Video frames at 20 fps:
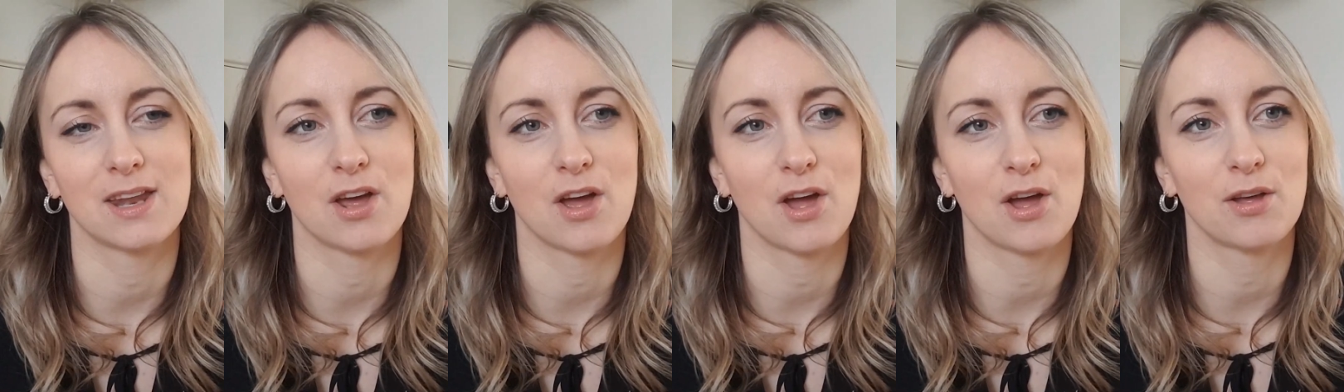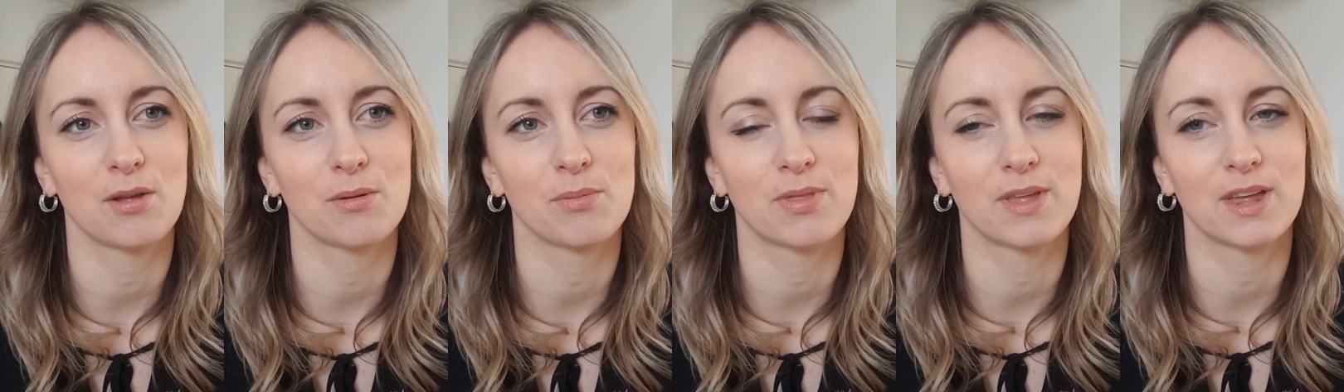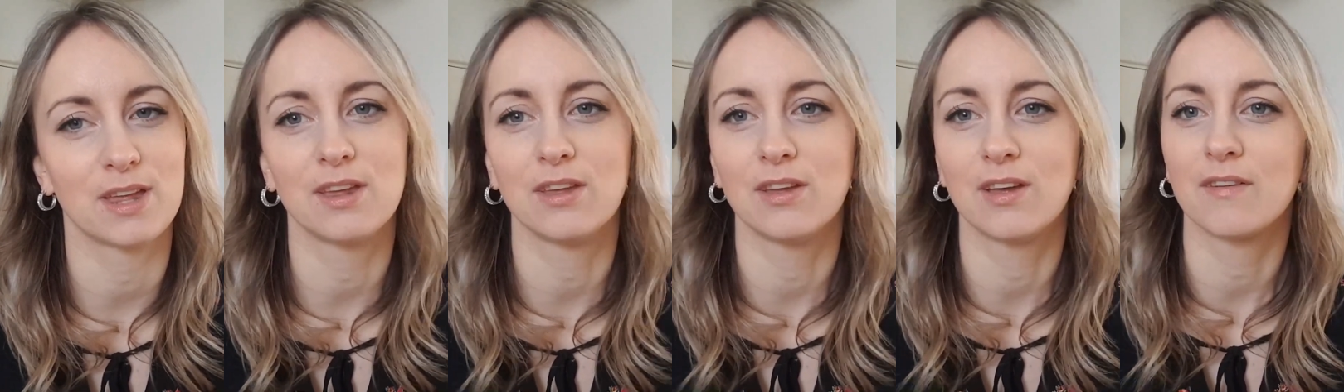and I hope
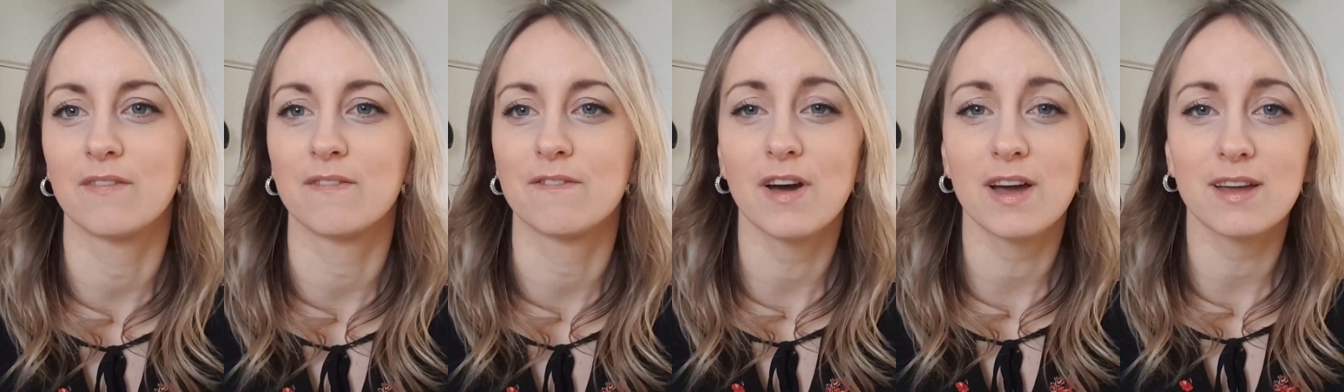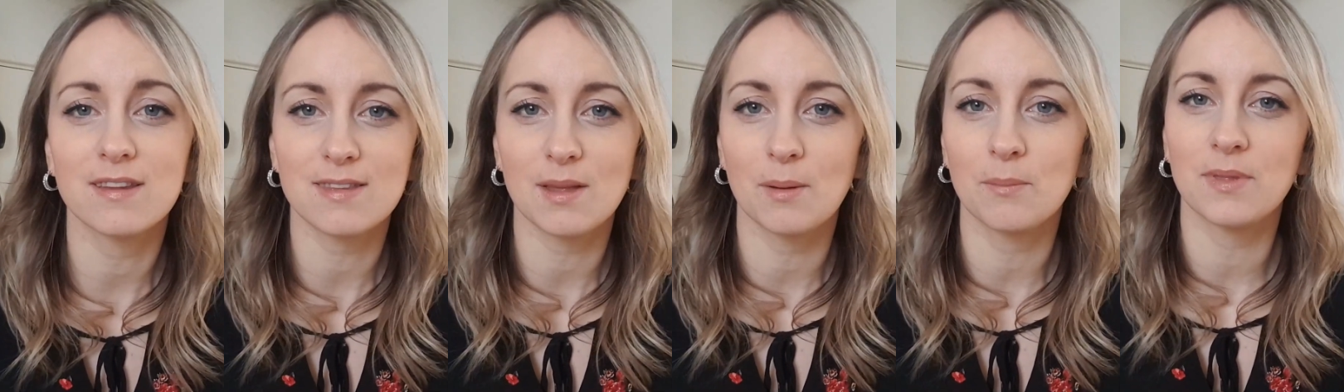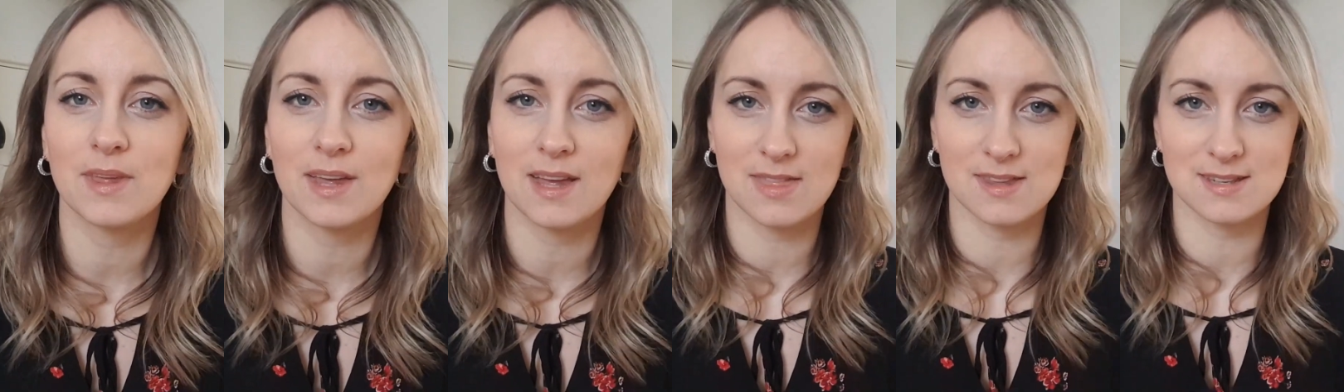that you can find
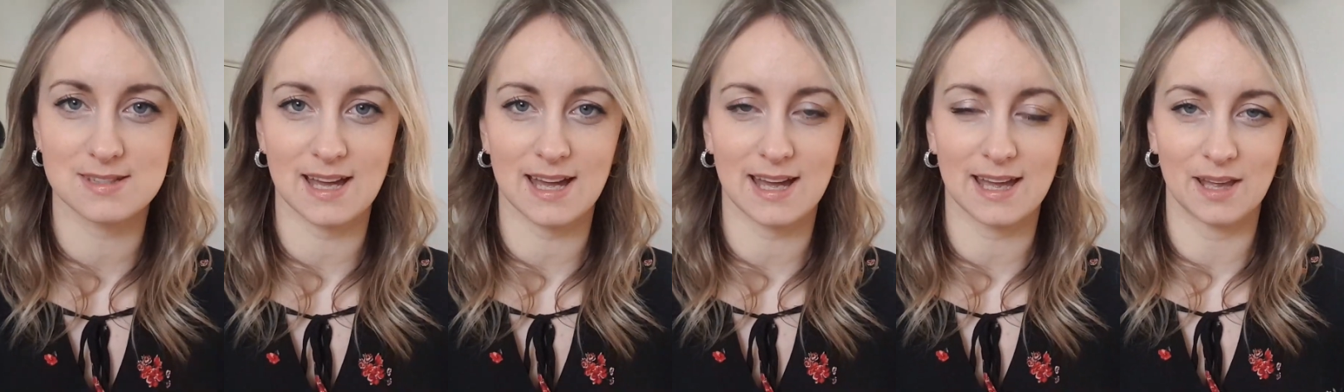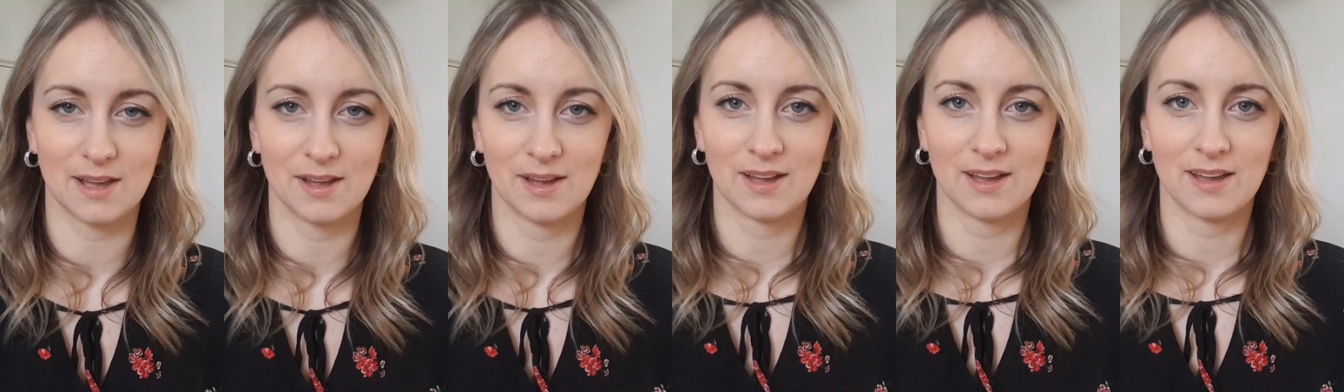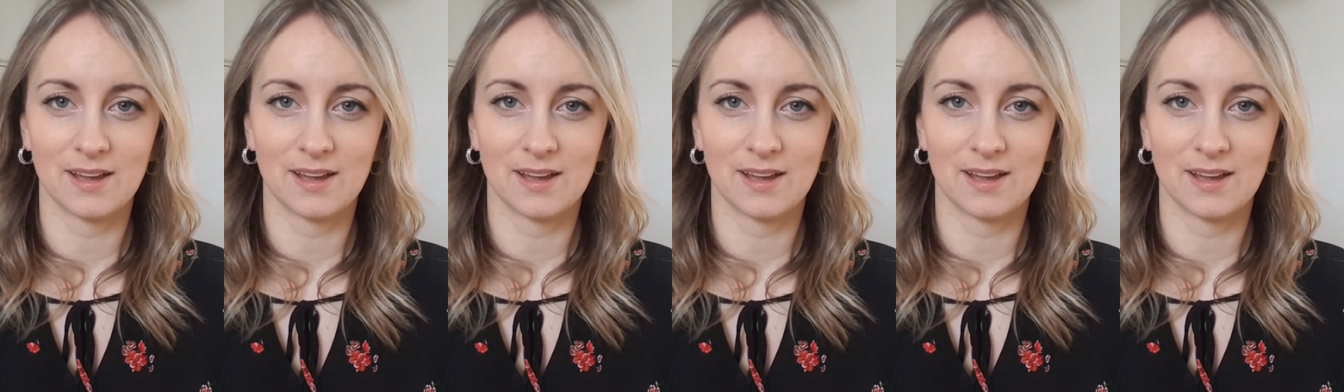something in the day